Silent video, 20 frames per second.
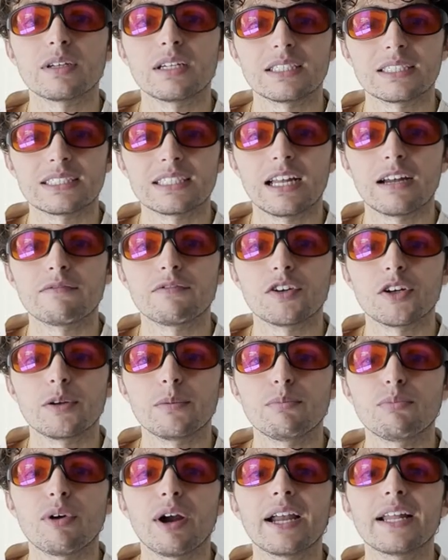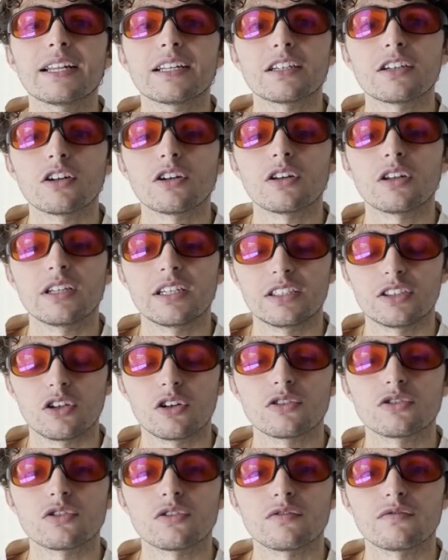It's not very bright, and it is
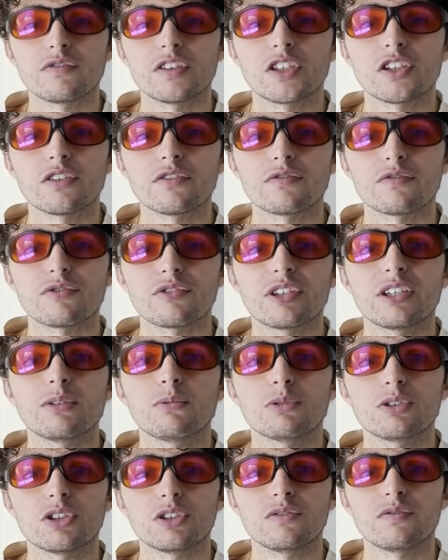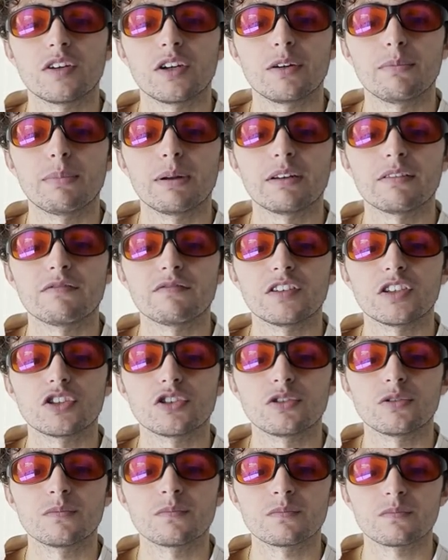also flicker free, which is very
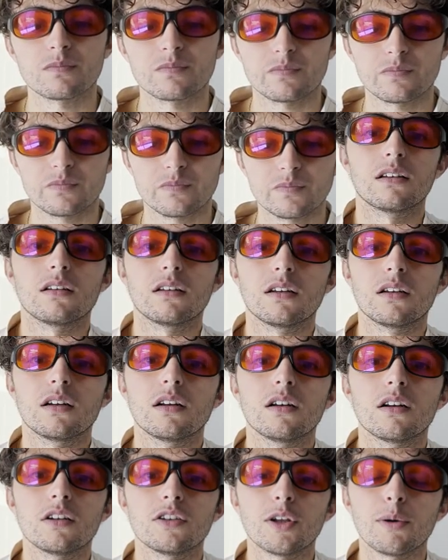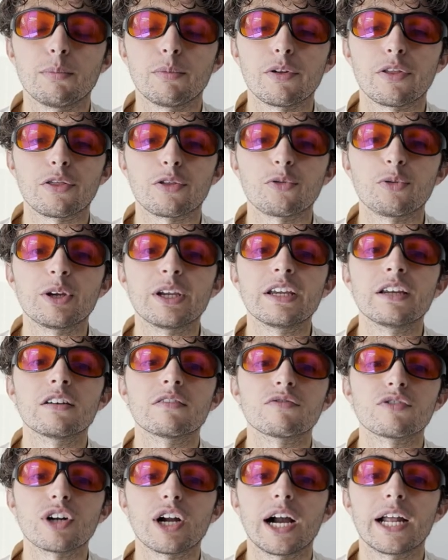beneficial. Number 3,
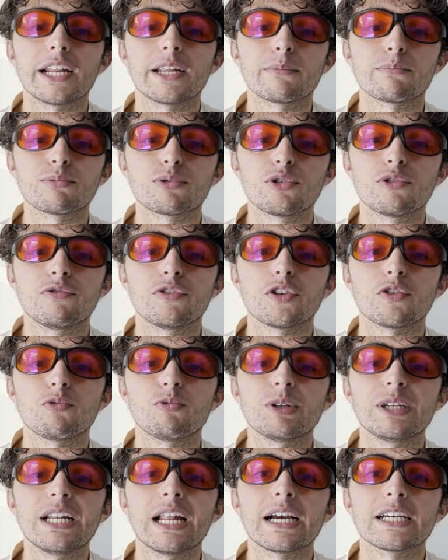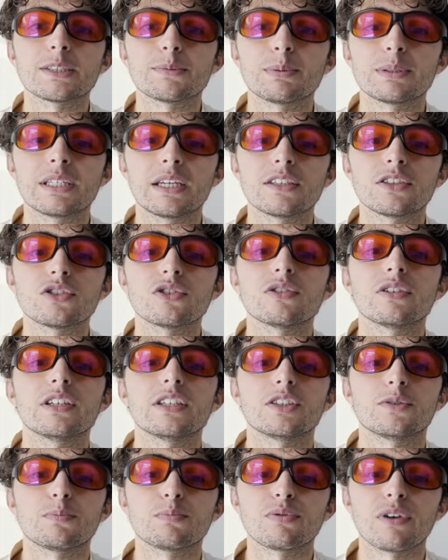for how to improve your redox potential,
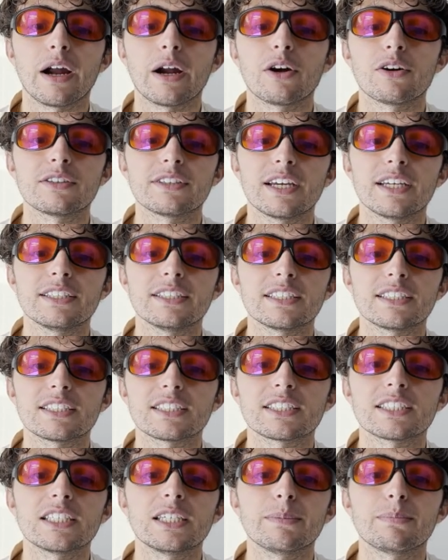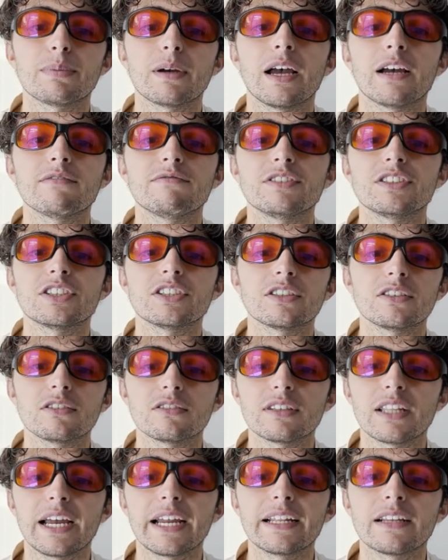is prioritizing sleep every single
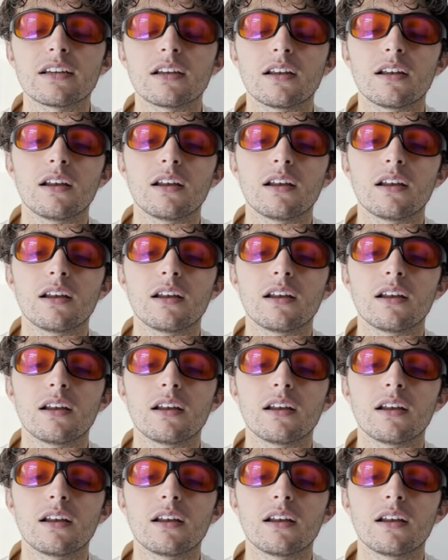night.